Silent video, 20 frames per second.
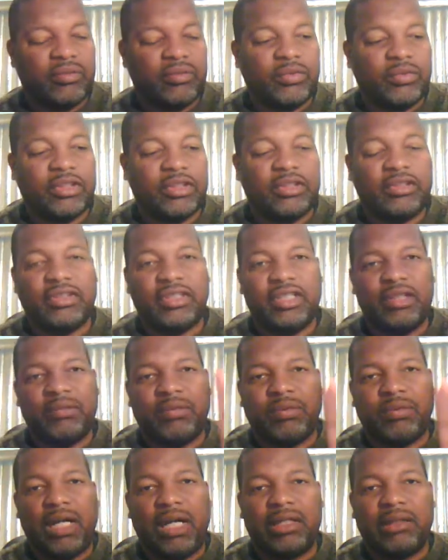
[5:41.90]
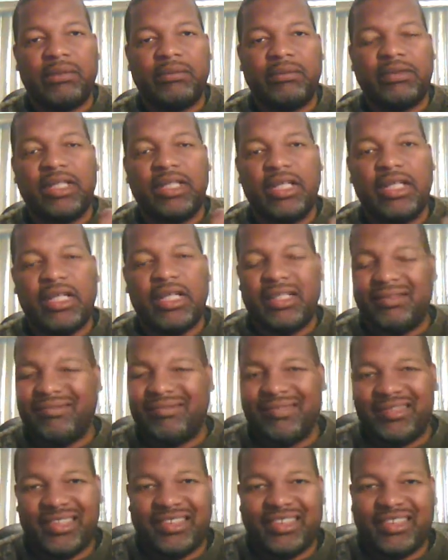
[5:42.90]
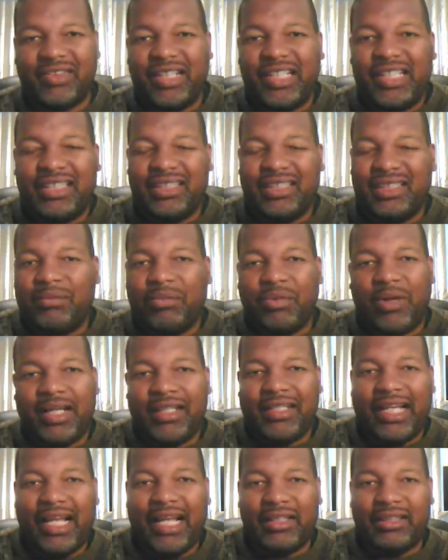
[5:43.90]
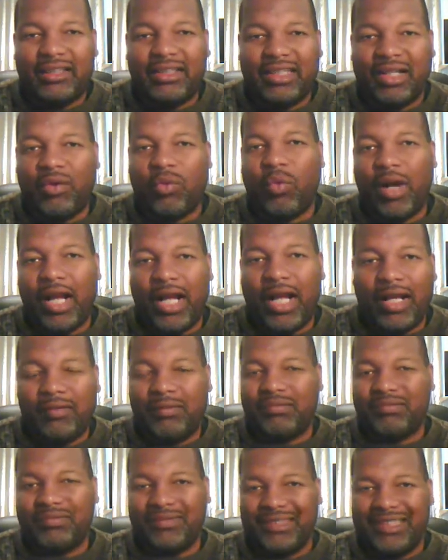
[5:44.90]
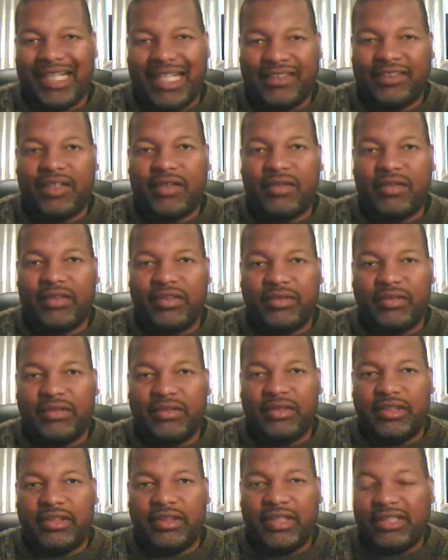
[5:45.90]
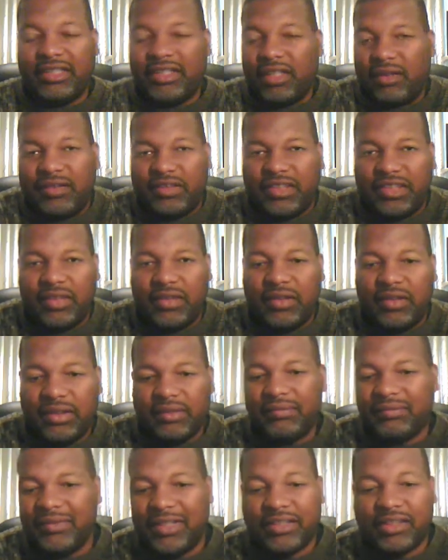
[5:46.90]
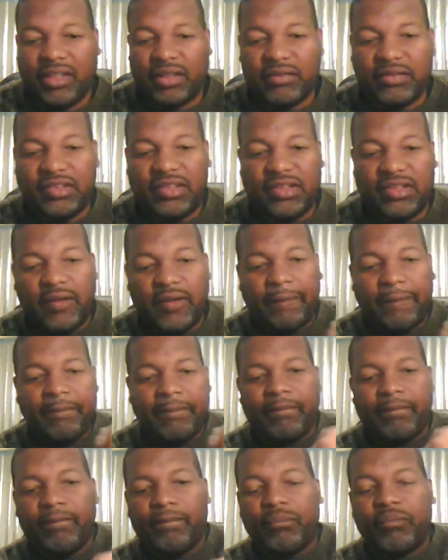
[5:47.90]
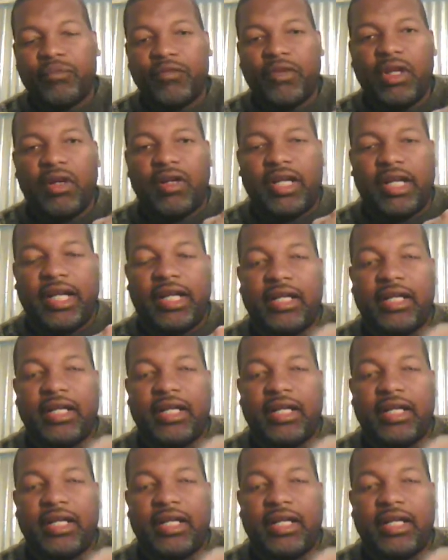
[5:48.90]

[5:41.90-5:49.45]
when you see problems, they're so easy to break down. It's like, wow, that's all. It's always to it. That's all there is to it. Okay,